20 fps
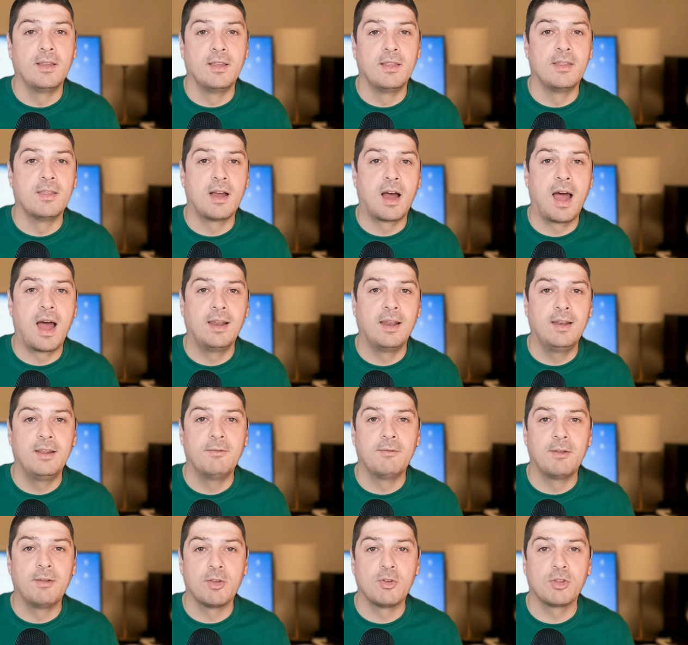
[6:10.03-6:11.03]
in
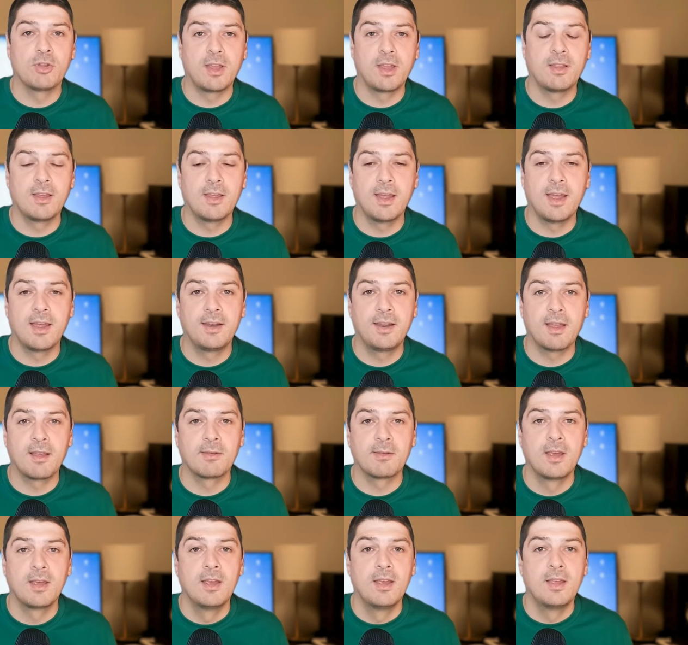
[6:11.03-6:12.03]
highly vegetated
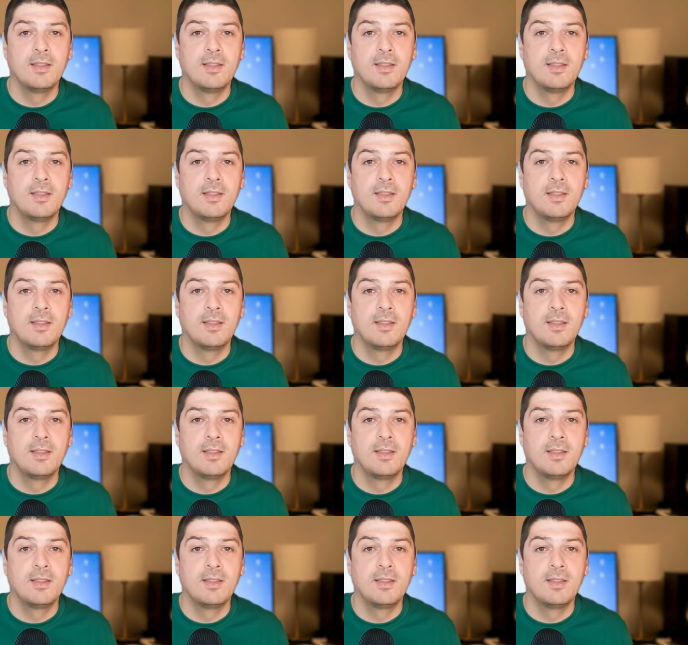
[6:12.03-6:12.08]
areas.